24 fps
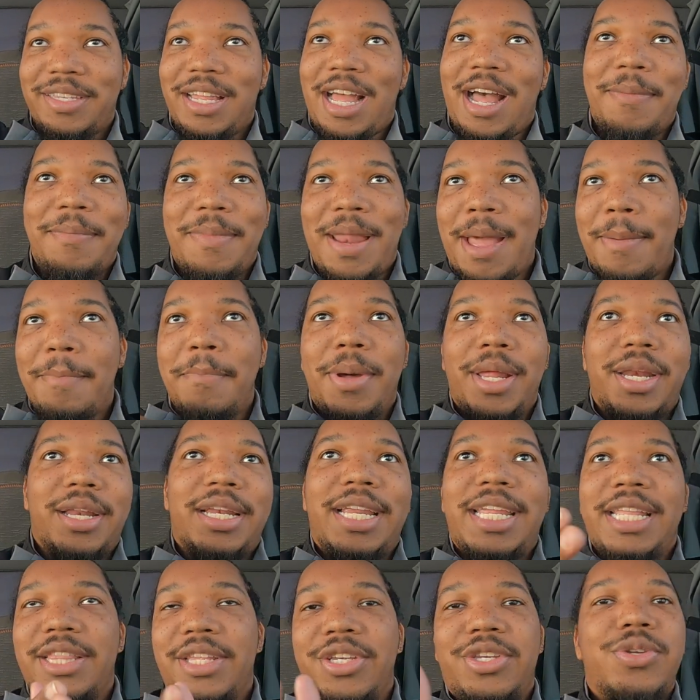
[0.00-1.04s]
I'm not
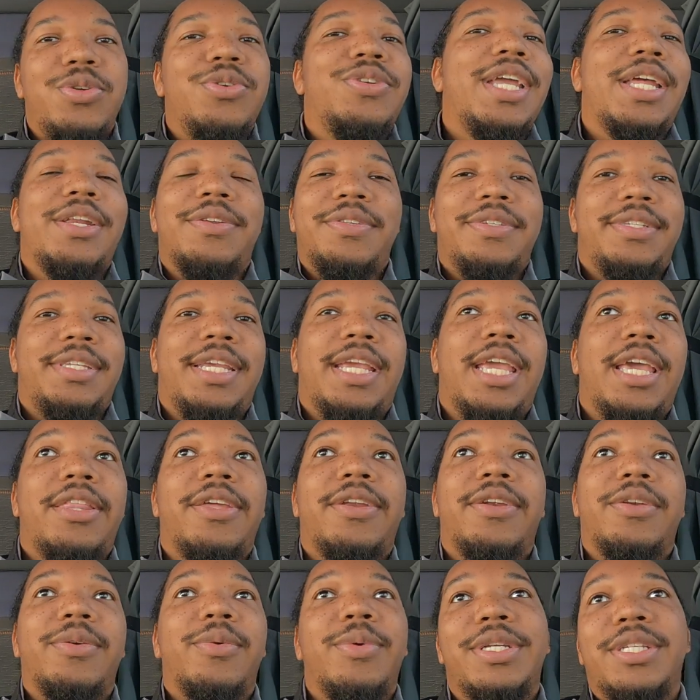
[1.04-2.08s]
muddling the two channels
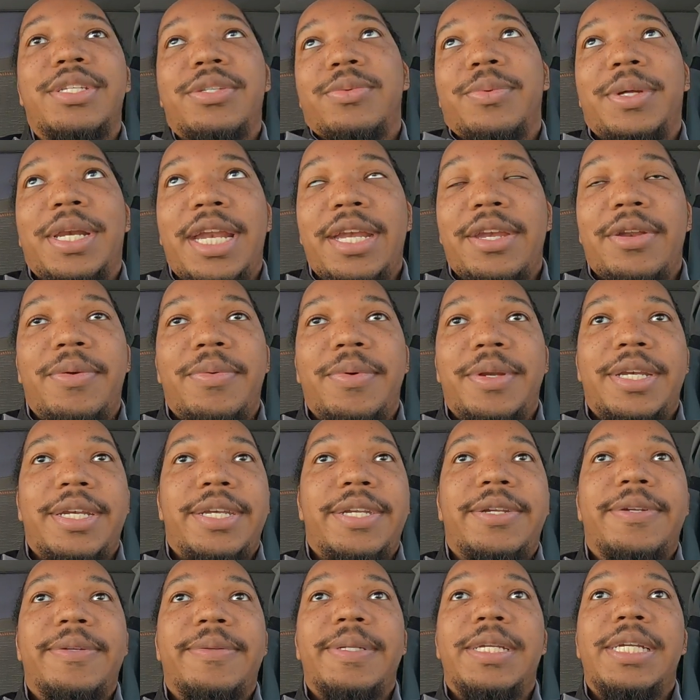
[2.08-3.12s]
together, which is what I don't want to
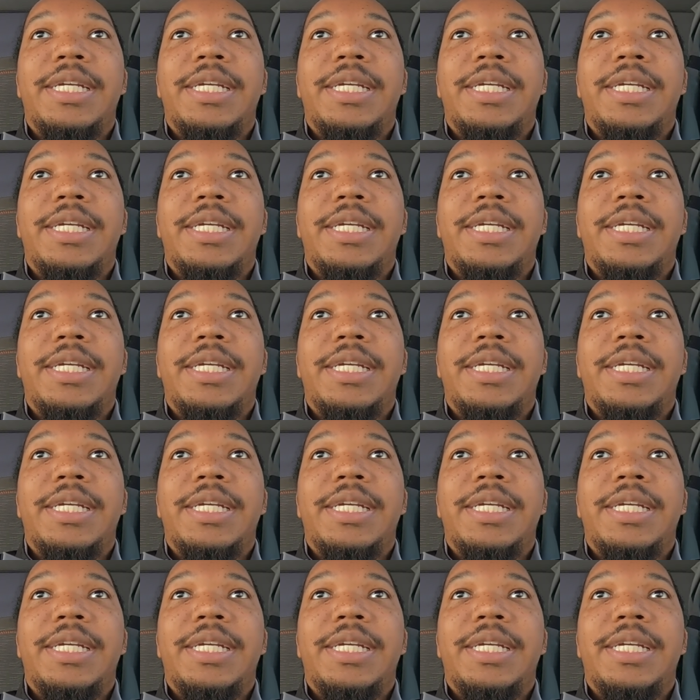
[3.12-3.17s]
do.